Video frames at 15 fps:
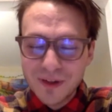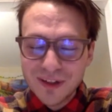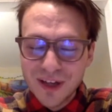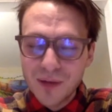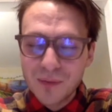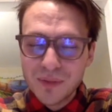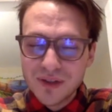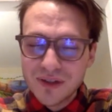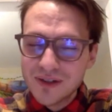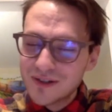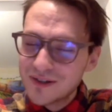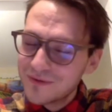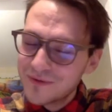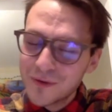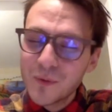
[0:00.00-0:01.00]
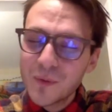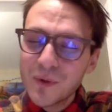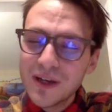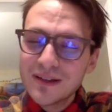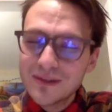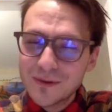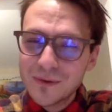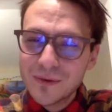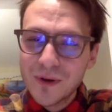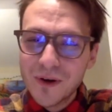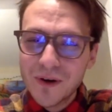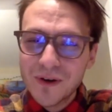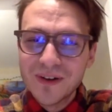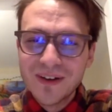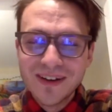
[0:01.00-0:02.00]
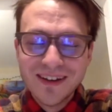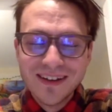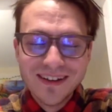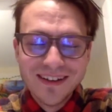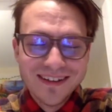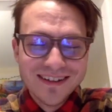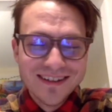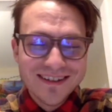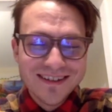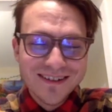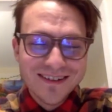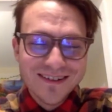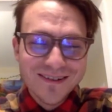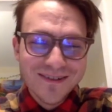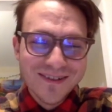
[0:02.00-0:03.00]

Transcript: you were in that position for way too long.